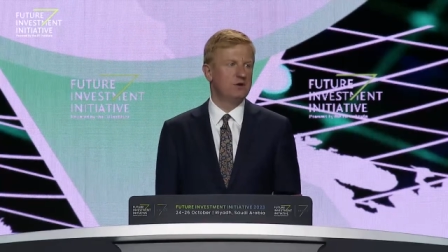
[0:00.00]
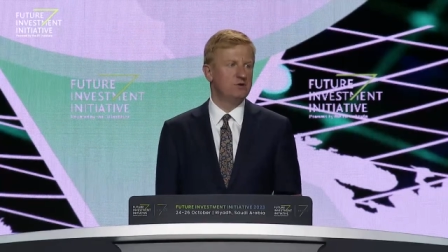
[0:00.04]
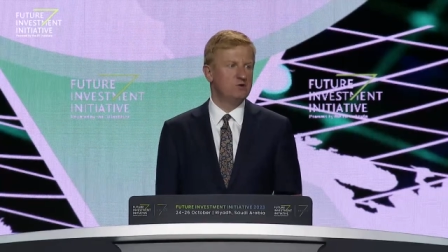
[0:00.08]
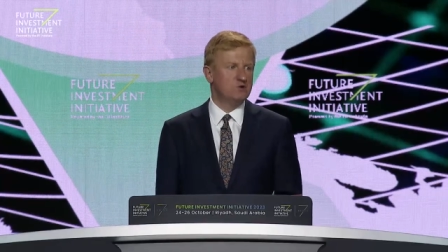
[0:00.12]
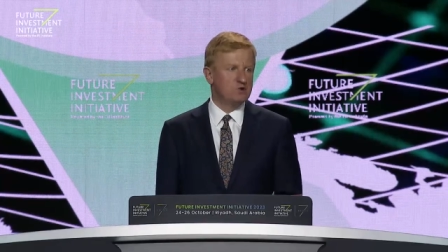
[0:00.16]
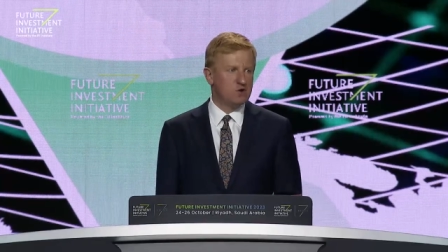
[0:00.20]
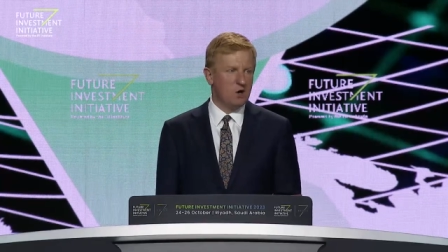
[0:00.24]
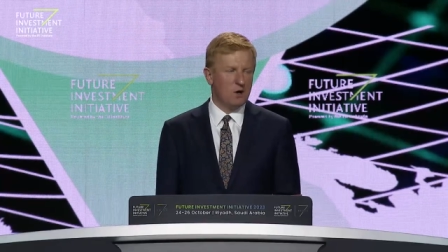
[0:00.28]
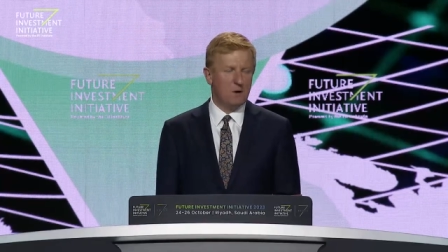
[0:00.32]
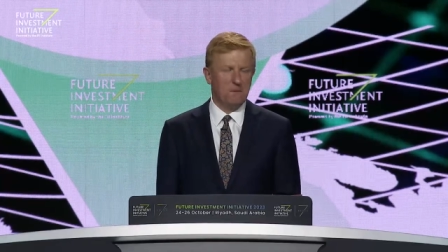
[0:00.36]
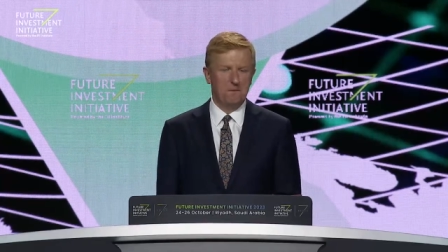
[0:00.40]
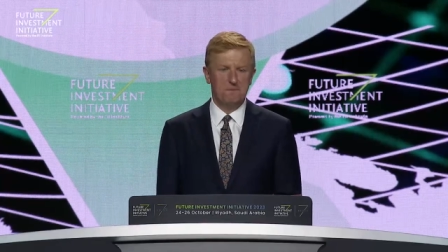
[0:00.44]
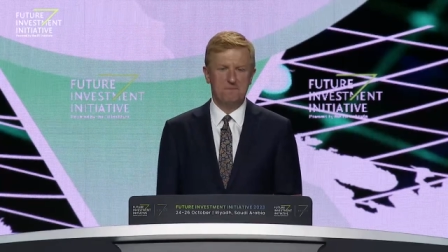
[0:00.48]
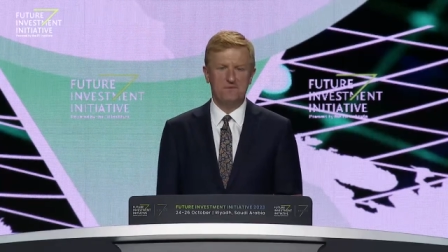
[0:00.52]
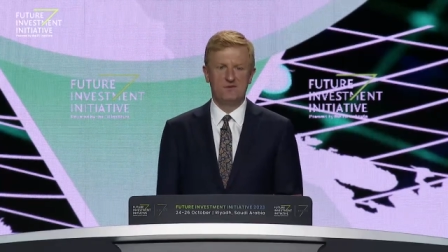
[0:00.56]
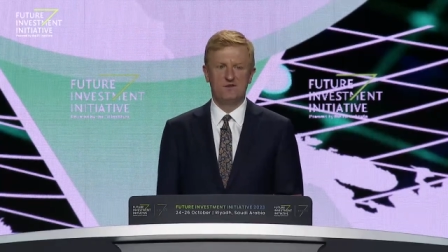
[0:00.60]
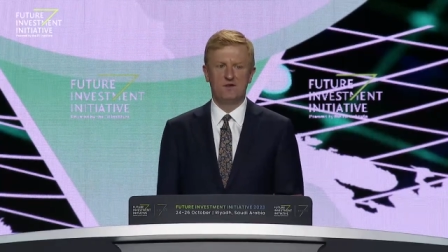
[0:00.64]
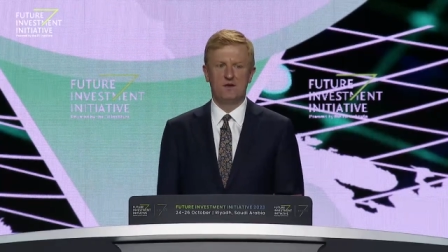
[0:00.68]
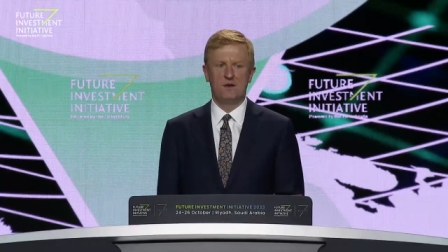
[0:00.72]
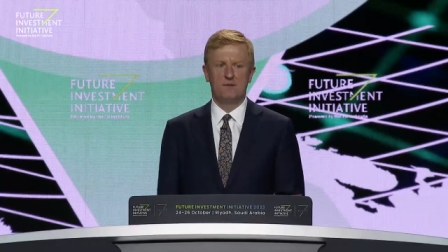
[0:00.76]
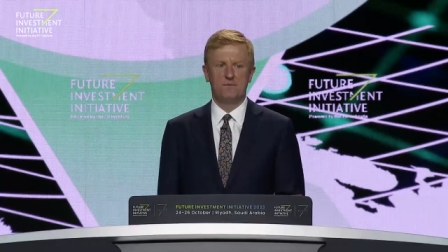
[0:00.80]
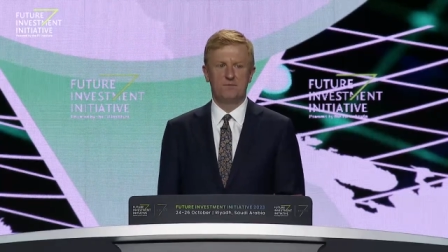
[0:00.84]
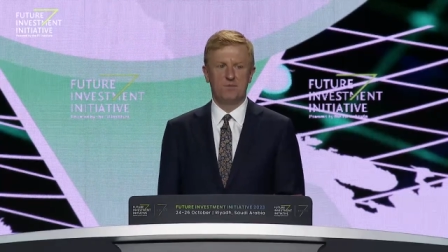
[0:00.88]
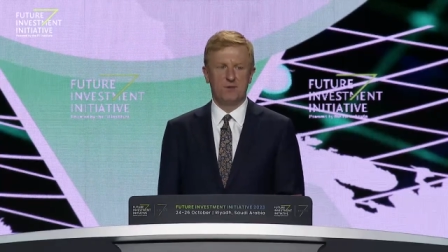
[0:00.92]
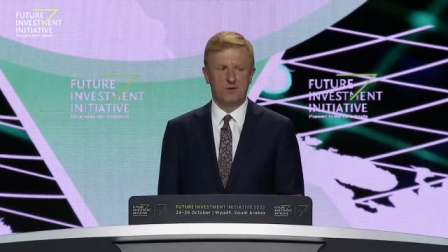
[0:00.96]
jobs,
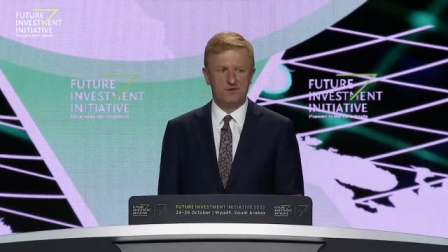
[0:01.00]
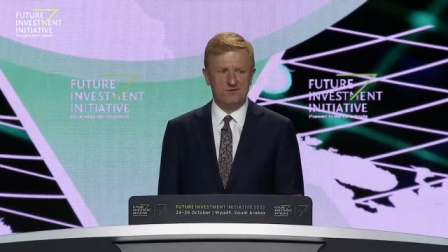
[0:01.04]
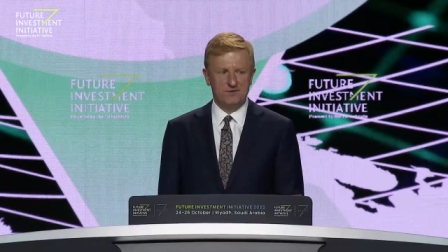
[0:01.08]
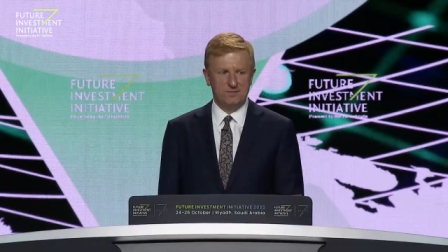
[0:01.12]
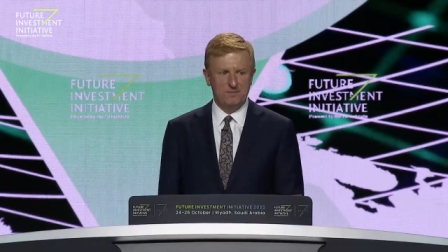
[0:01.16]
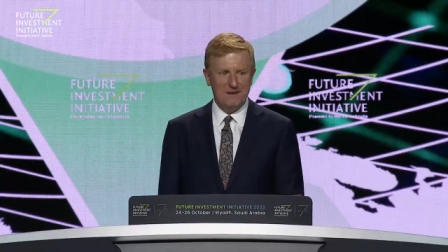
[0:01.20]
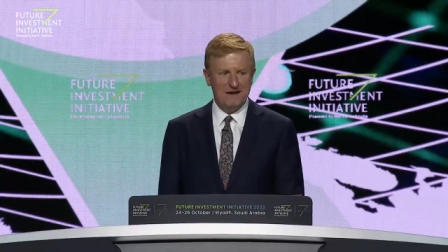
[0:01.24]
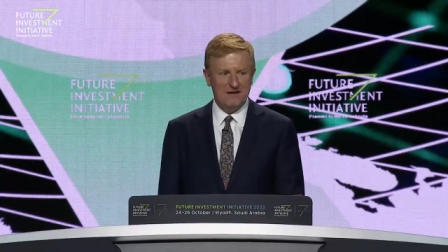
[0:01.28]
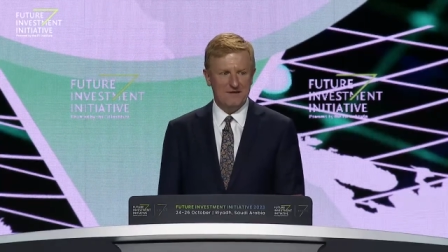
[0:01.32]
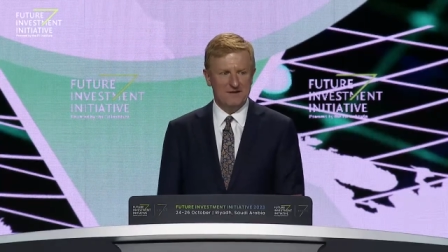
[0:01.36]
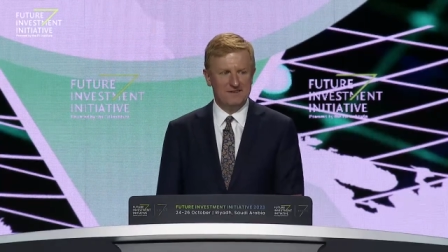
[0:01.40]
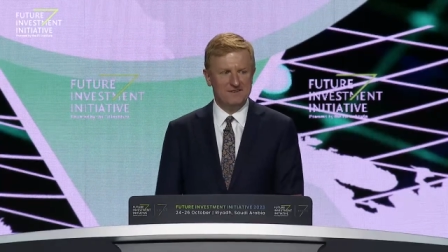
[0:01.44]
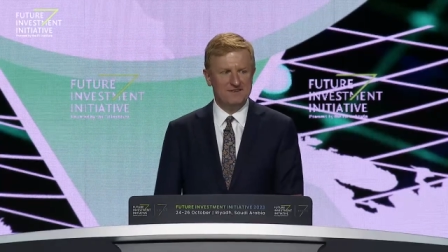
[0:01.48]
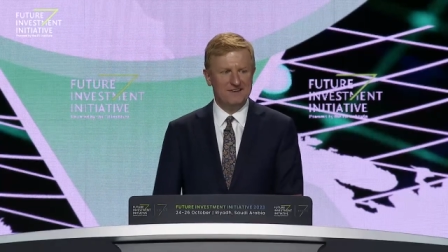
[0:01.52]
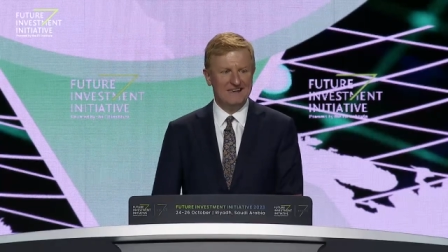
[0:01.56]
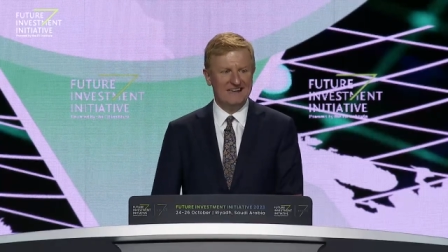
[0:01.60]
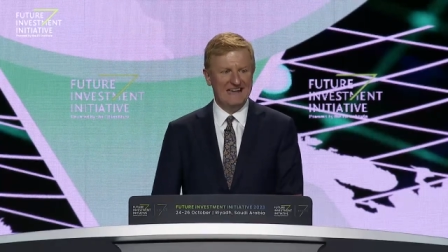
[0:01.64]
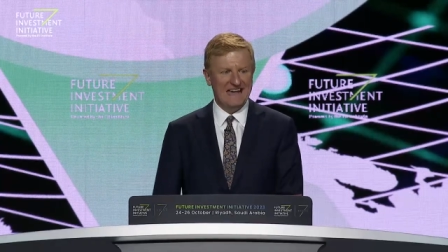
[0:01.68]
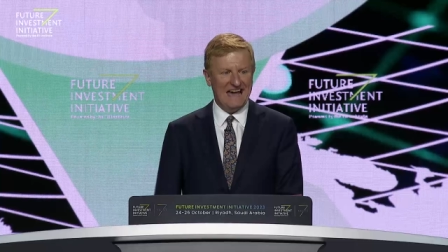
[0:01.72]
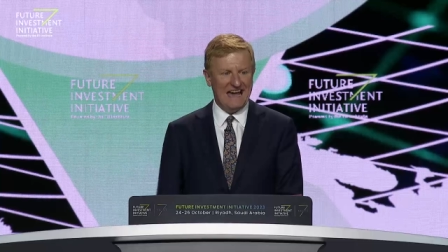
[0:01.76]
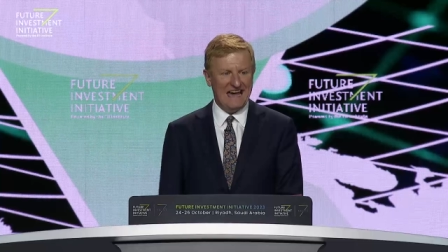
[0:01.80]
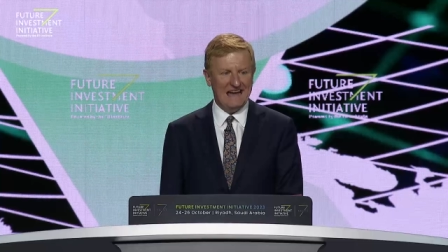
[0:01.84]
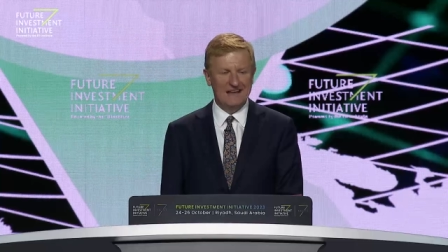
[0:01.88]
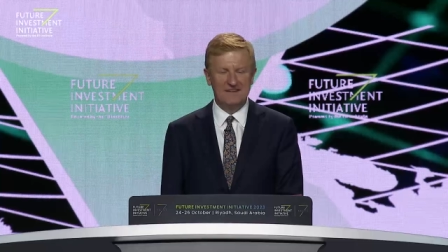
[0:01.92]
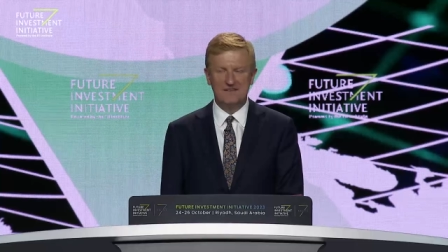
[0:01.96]

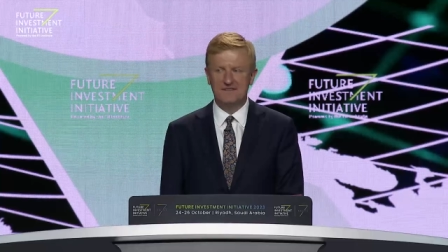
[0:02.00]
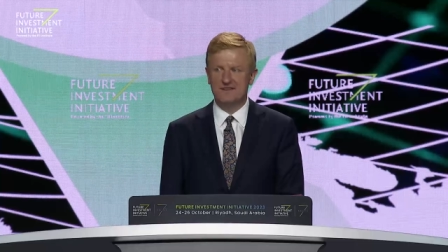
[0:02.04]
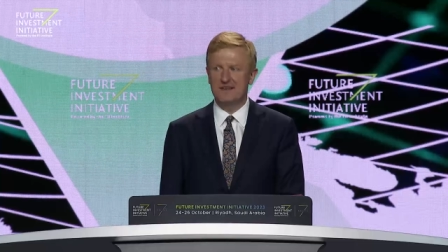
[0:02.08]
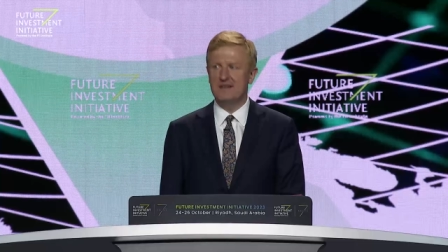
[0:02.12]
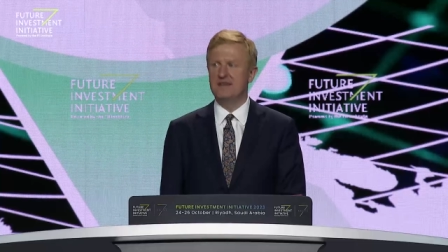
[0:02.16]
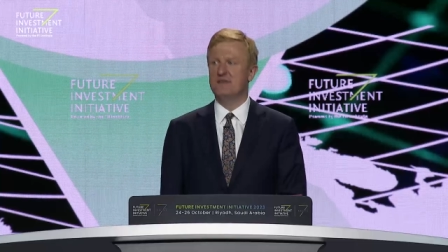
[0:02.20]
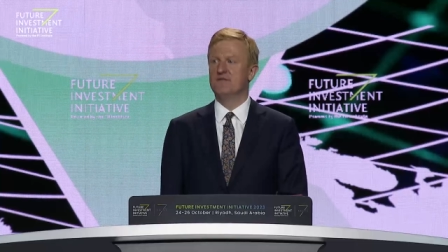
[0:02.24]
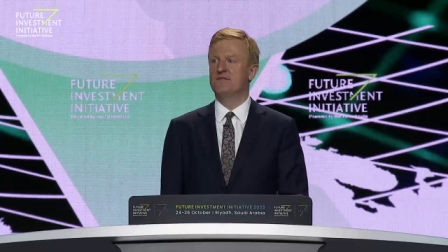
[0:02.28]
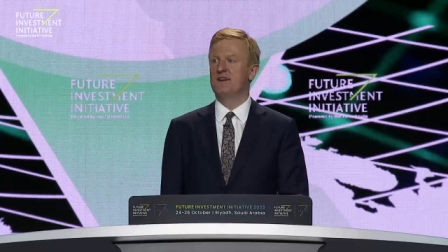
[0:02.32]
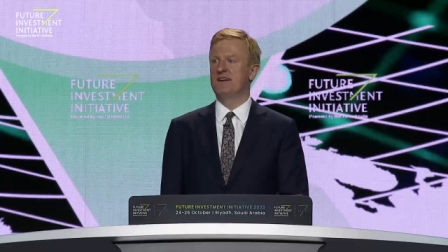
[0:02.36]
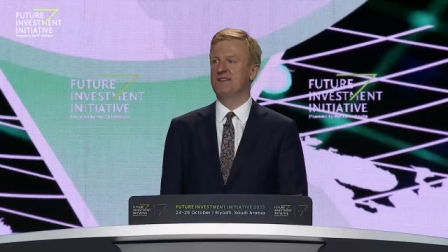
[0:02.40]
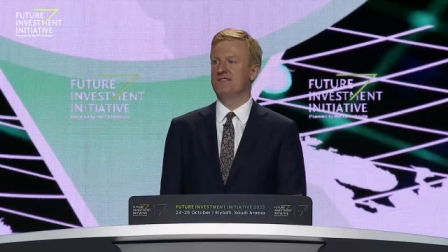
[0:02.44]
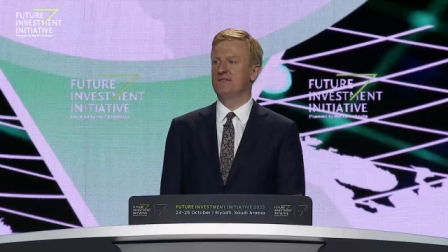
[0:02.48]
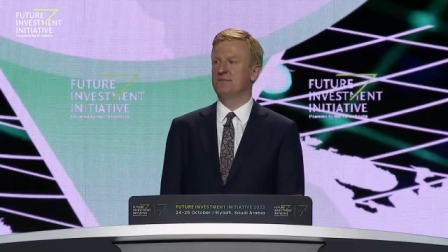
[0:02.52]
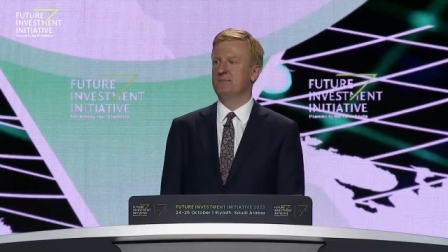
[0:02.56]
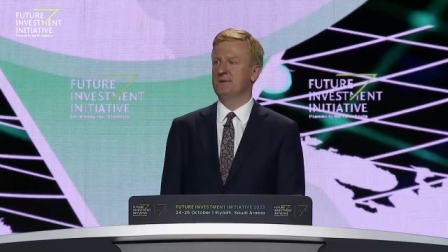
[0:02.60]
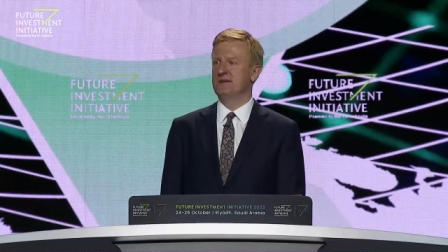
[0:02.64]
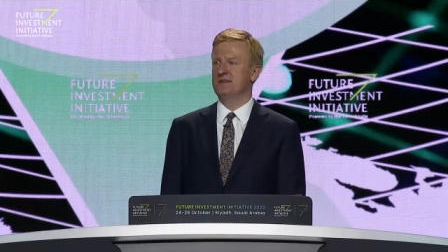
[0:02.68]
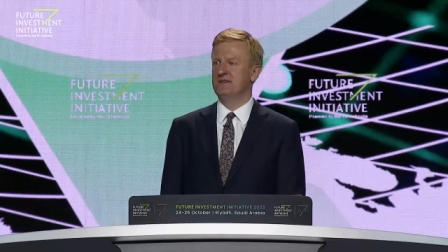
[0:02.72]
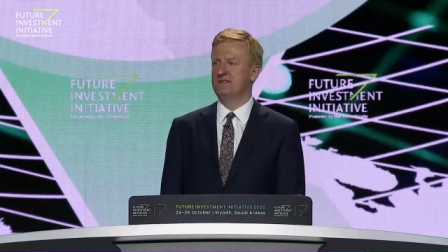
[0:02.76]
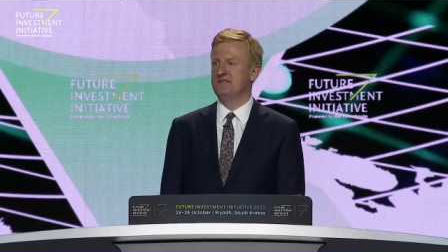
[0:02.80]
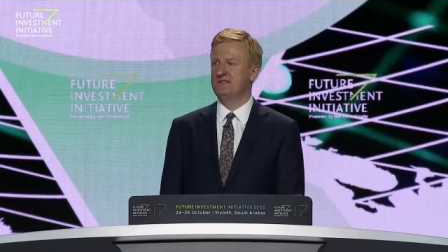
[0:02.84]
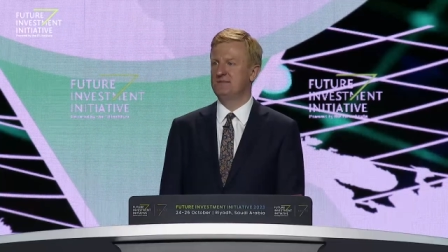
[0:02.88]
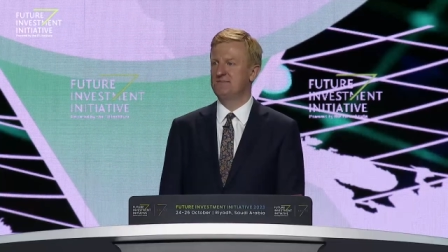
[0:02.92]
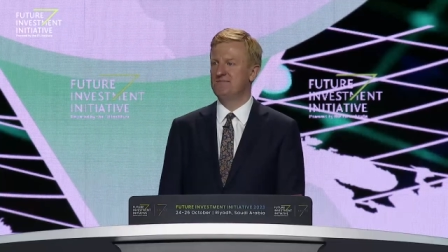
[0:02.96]
prosperity, and
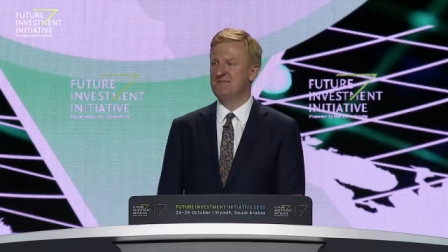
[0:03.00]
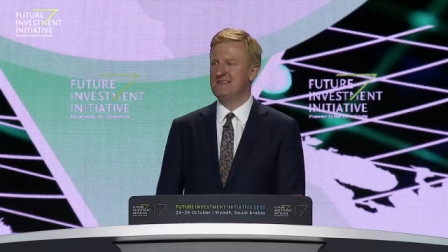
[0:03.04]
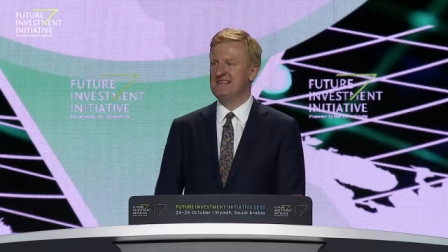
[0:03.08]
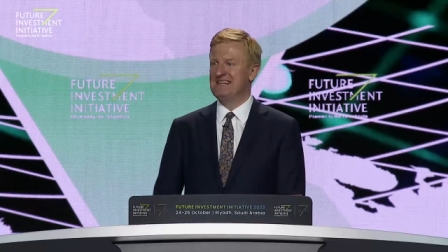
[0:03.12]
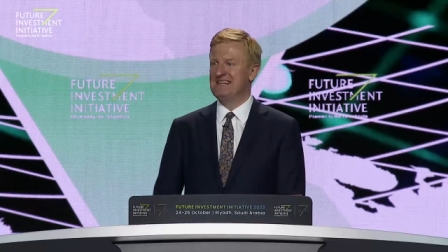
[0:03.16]
investment.